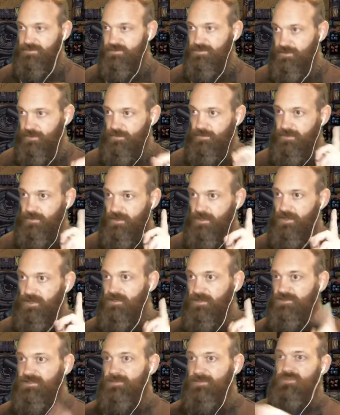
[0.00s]
So
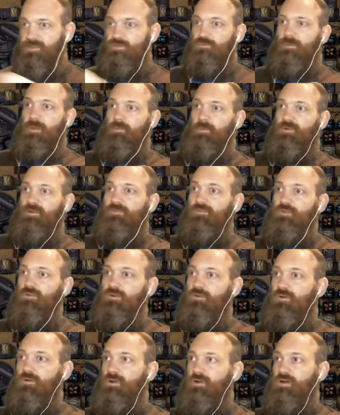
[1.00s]
something to remember if
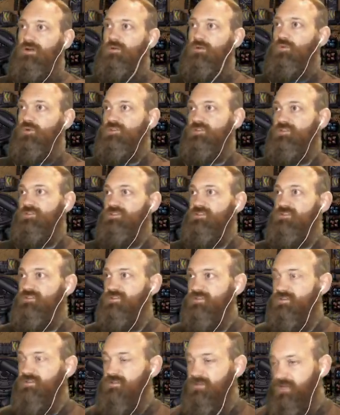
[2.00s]
you're watching
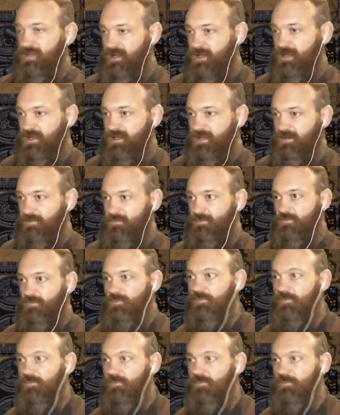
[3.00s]
this and